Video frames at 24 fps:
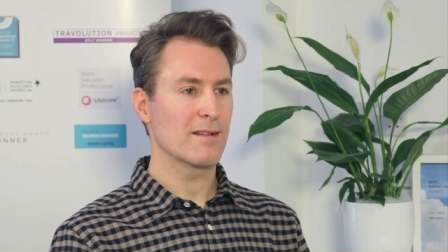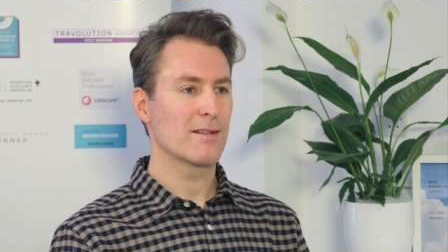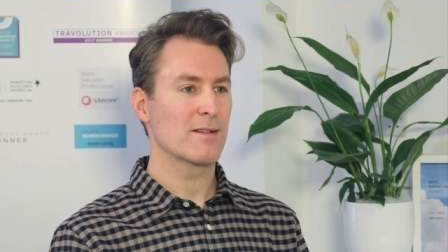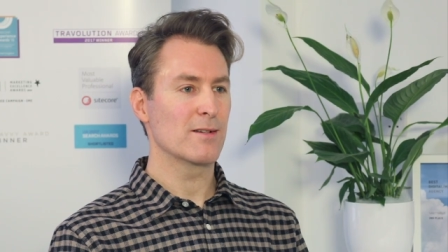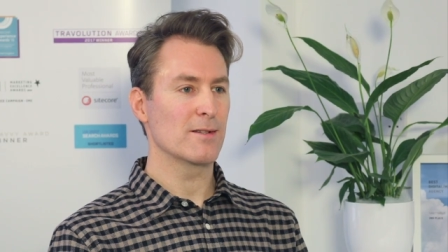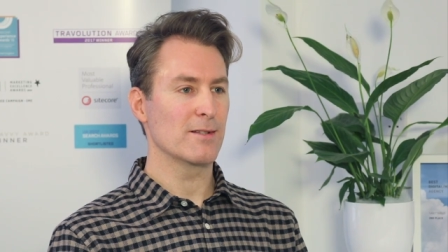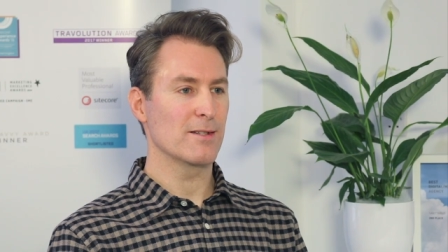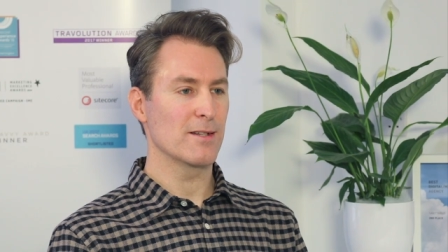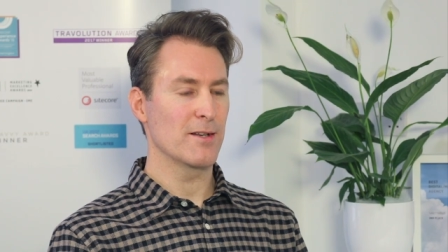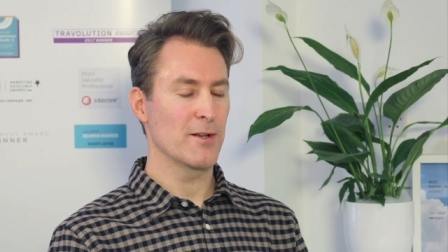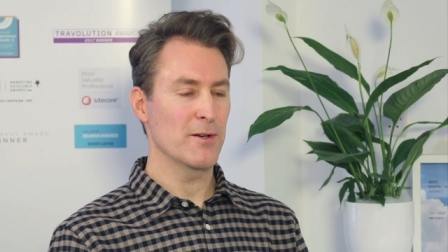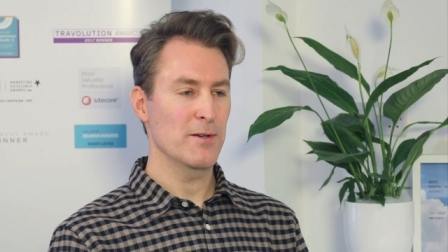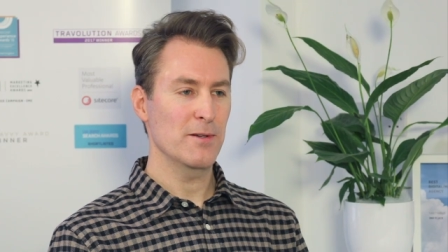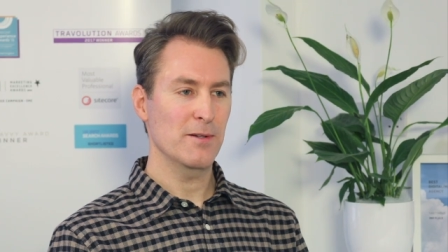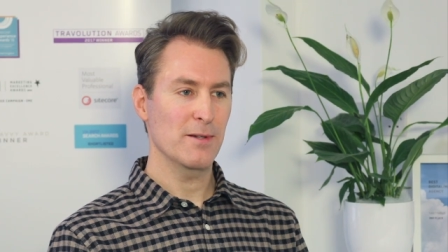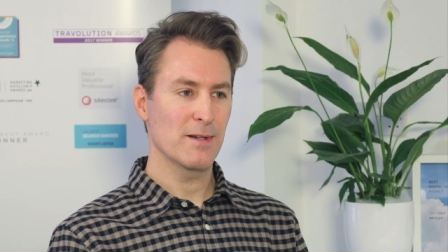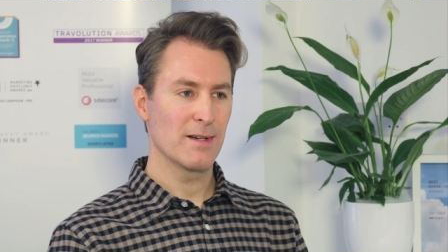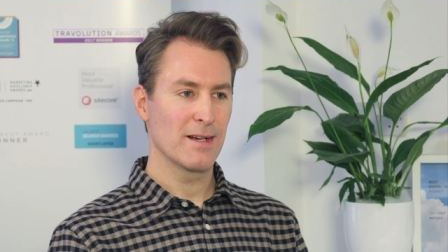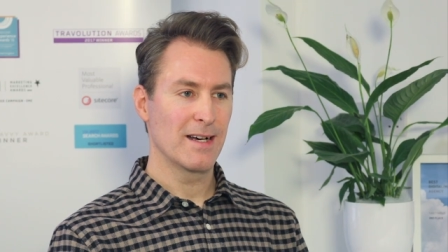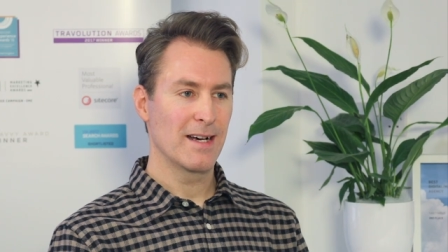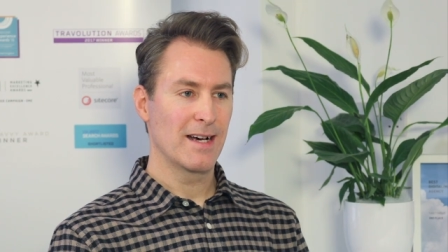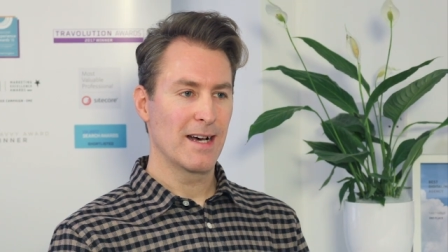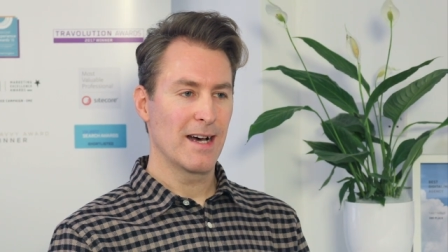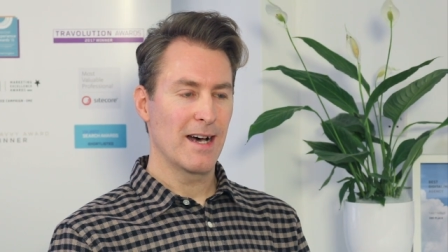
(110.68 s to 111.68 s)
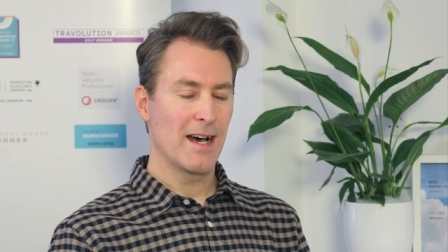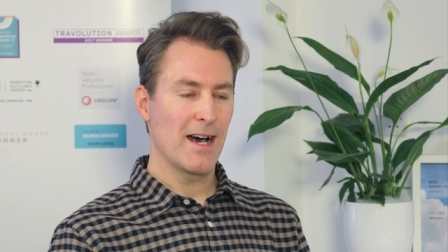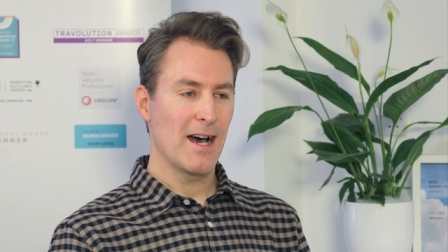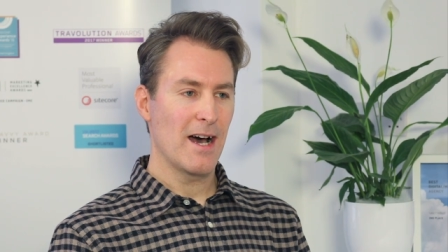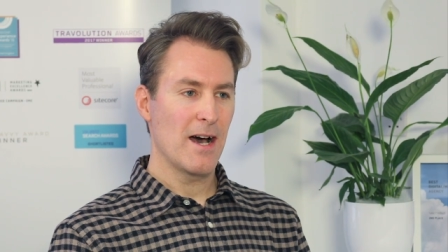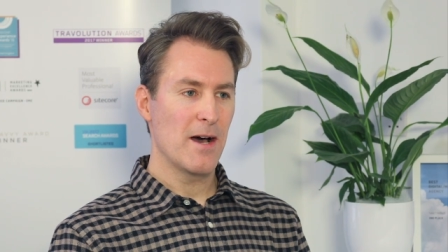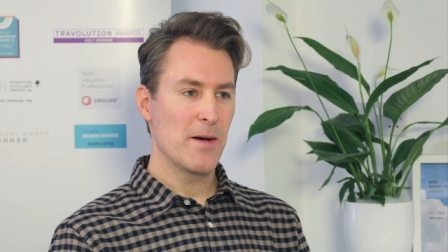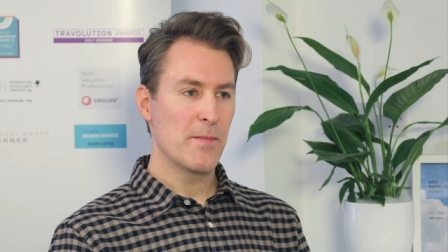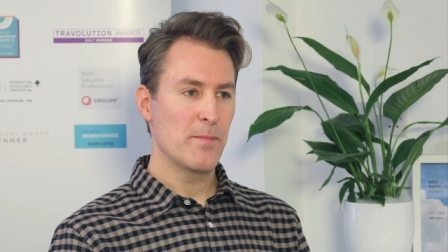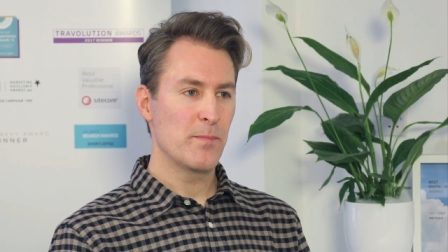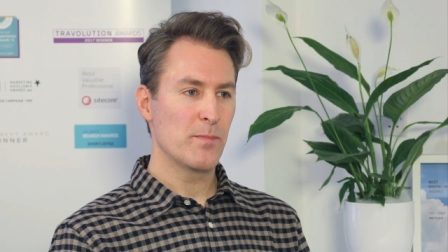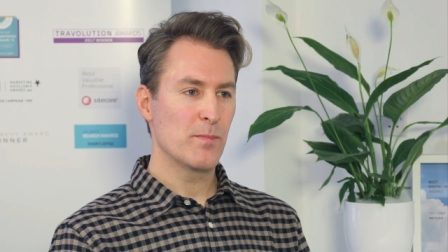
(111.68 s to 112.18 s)
Good to
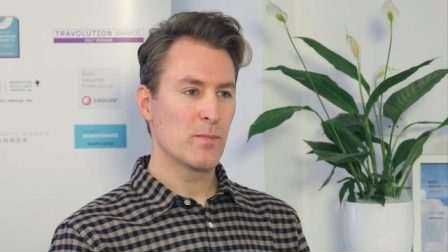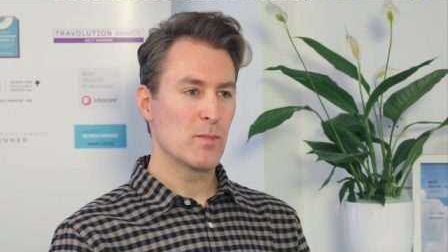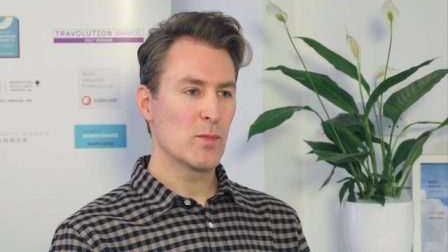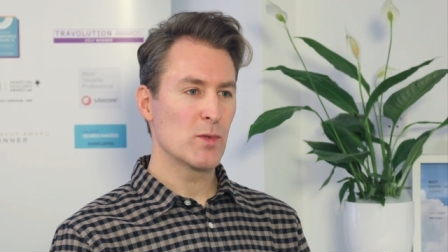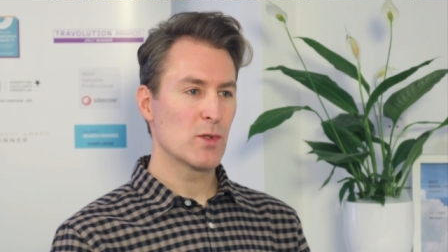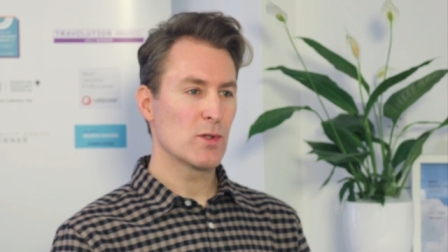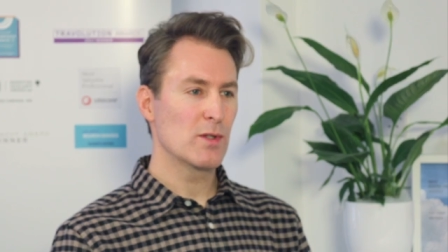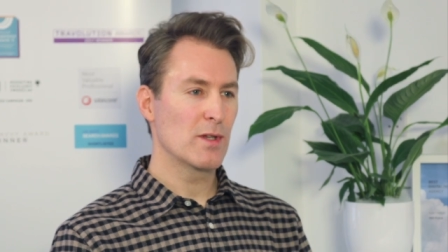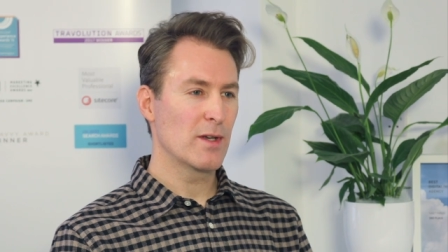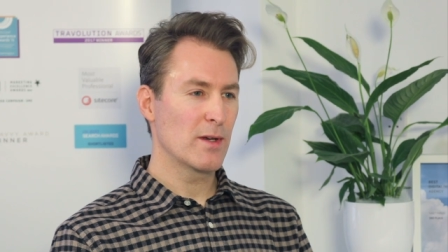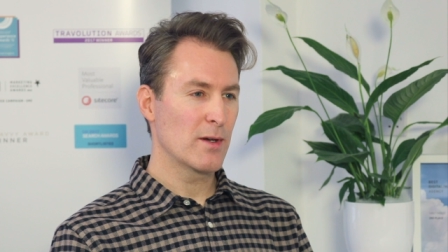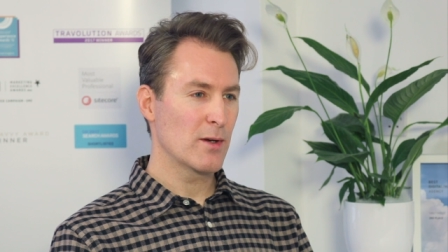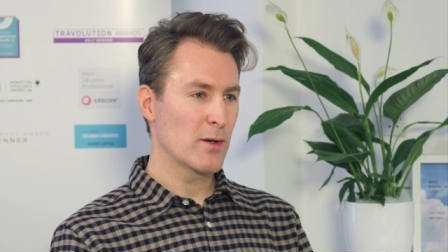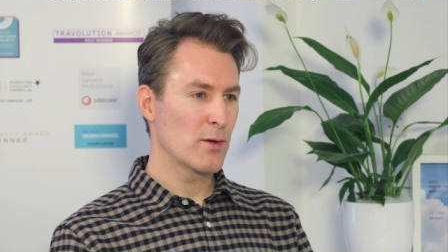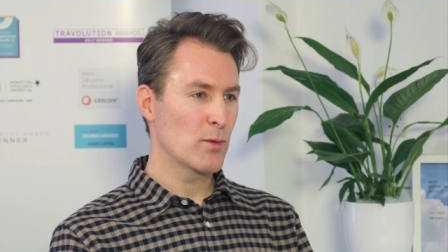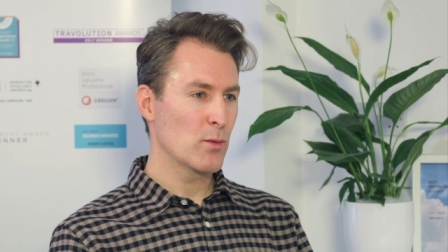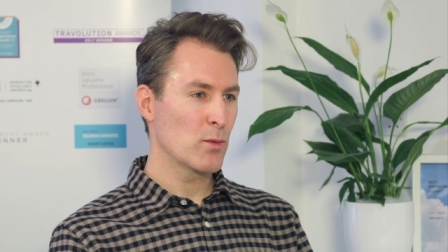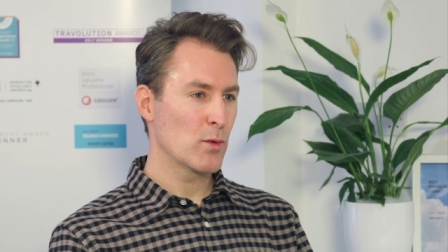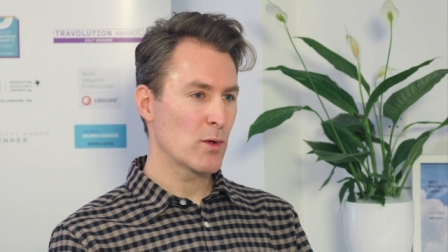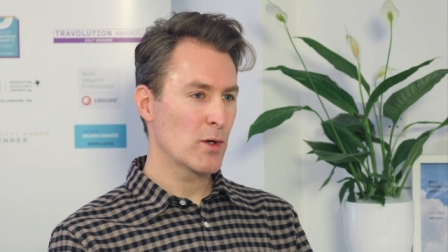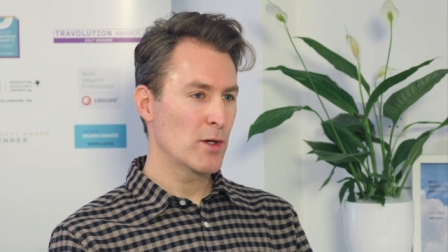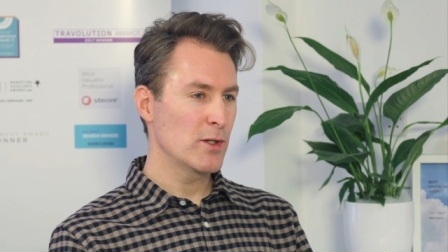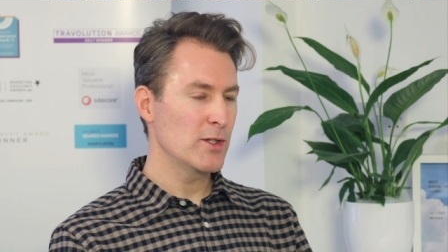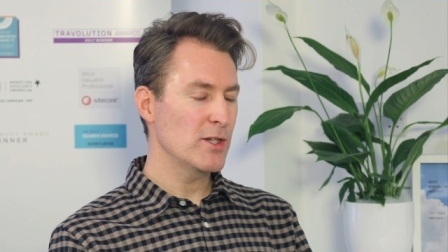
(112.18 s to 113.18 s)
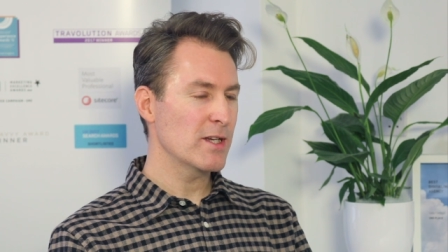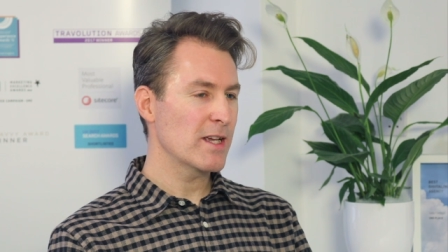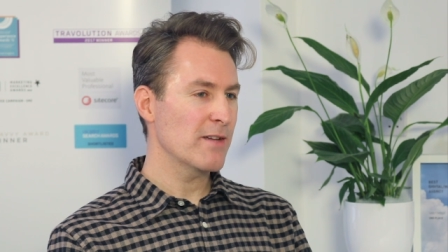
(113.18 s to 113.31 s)
know. Could